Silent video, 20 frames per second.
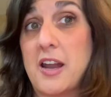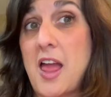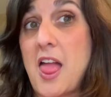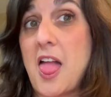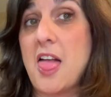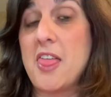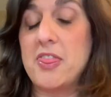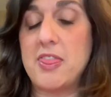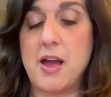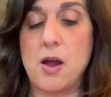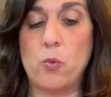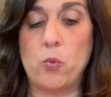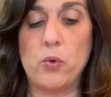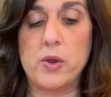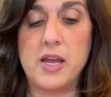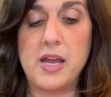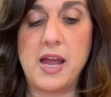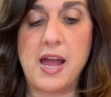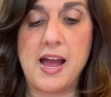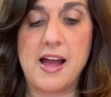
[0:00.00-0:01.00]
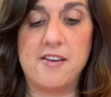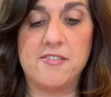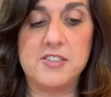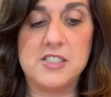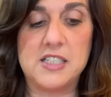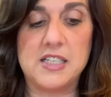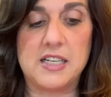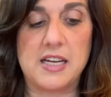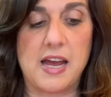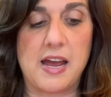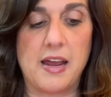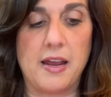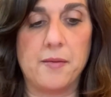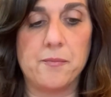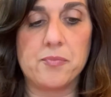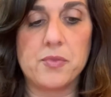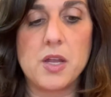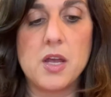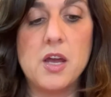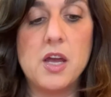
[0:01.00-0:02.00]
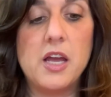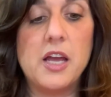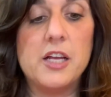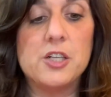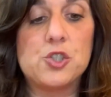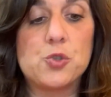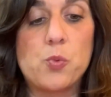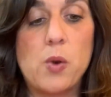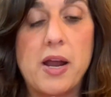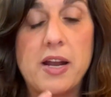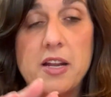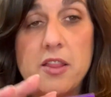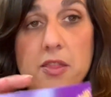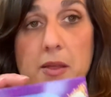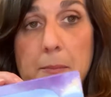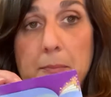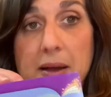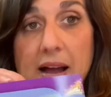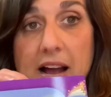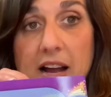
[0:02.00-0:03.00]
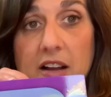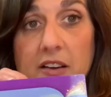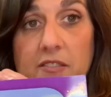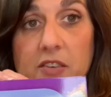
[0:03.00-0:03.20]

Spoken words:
that we have today, it's right in the back of our